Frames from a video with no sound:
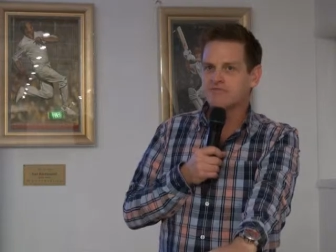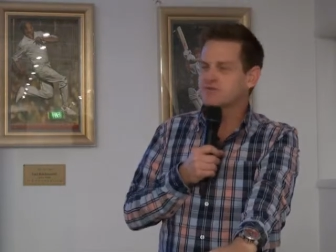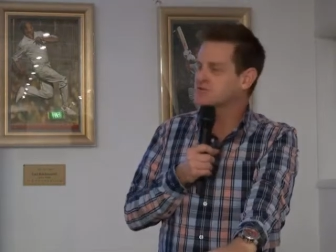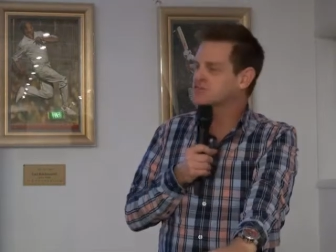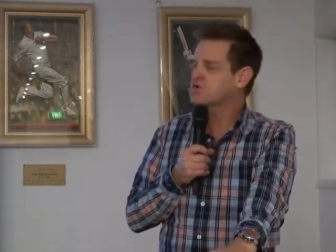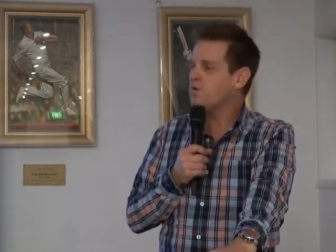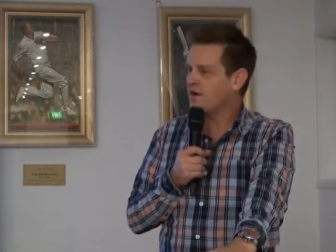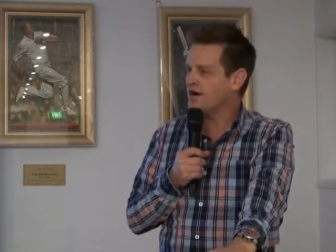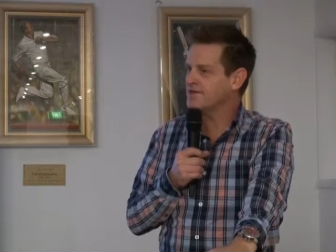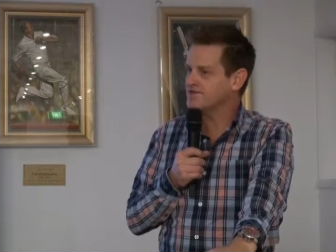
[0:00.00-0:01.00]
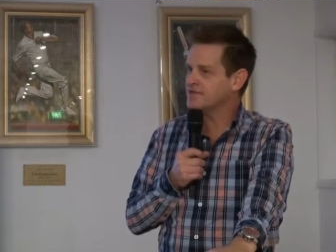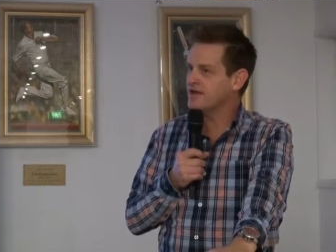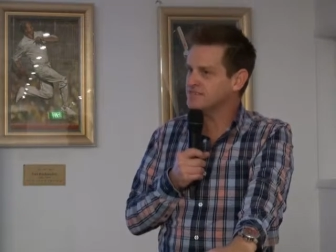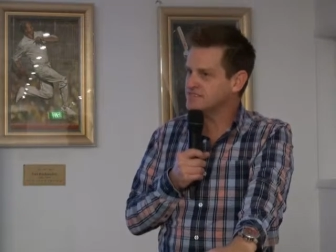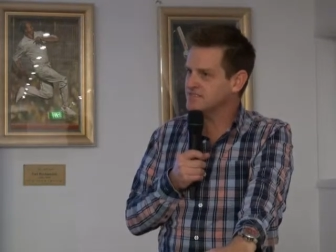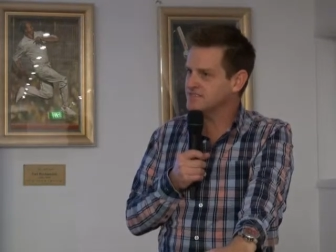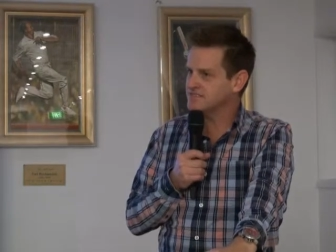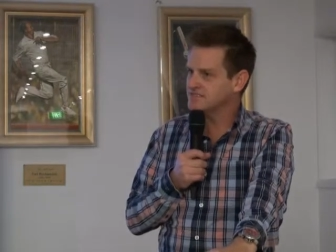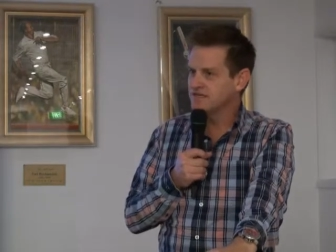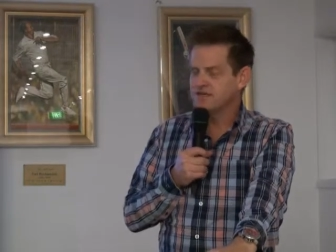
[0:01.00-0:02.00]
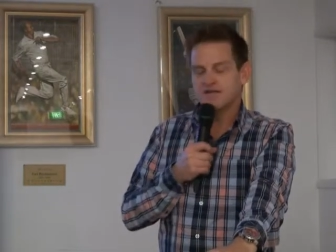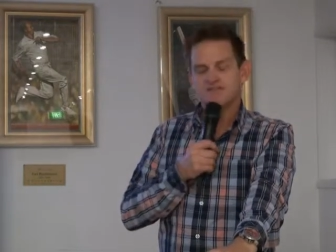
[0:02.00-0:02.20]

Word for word: Everyone's quiet on day six.